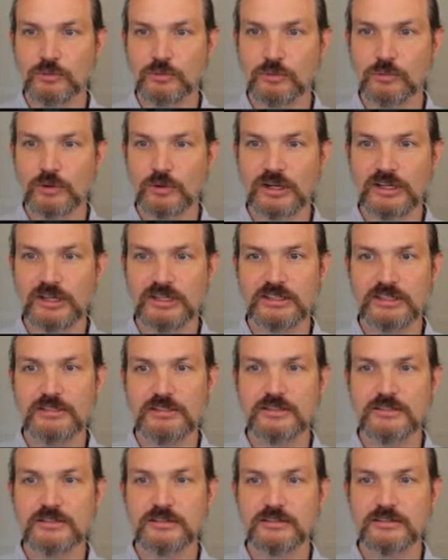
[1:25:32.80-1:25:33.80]

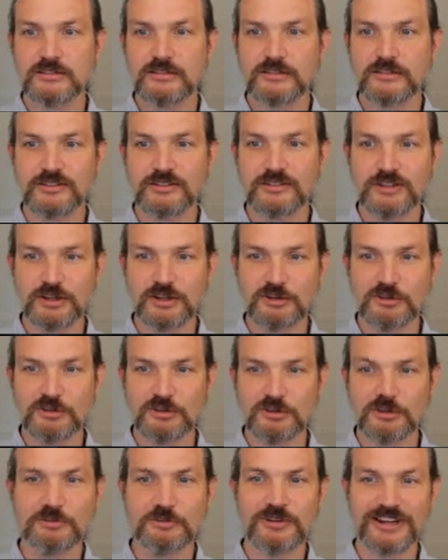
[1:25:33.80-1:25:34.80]
one
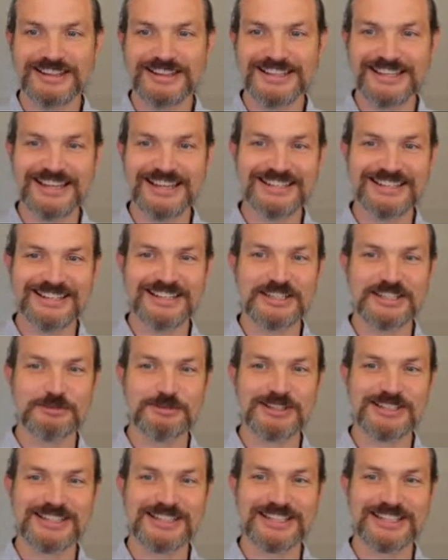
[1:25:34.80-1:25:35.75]
new at the end of this we